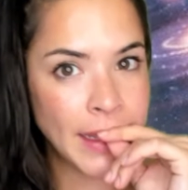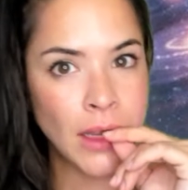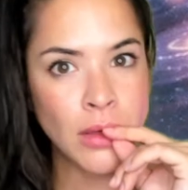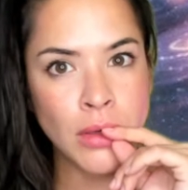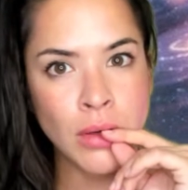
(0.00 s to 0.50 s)

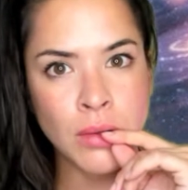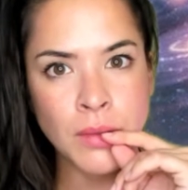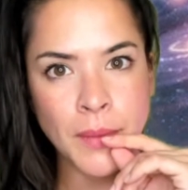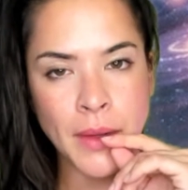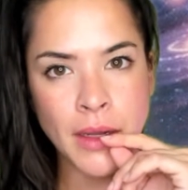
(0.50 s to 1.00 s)

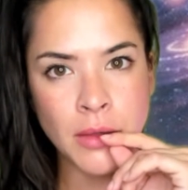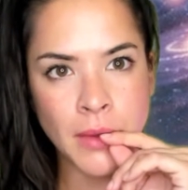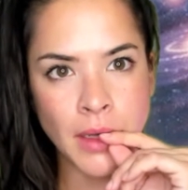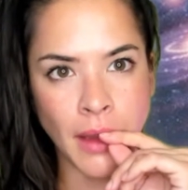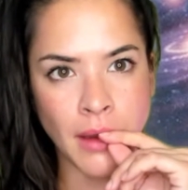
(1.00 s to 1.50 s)
Hello, help.
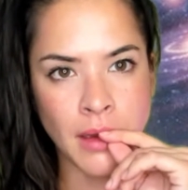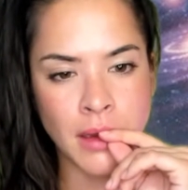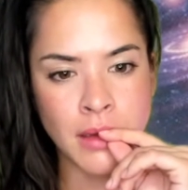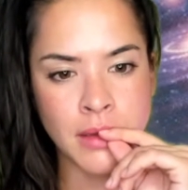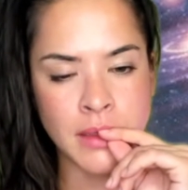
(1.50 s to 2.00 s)

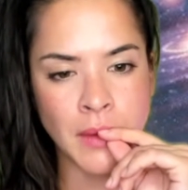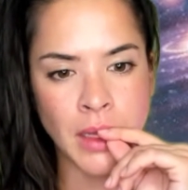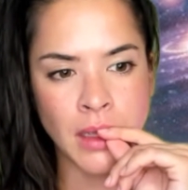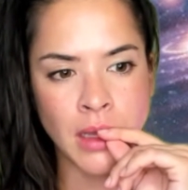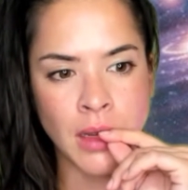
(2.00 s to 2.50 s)
Can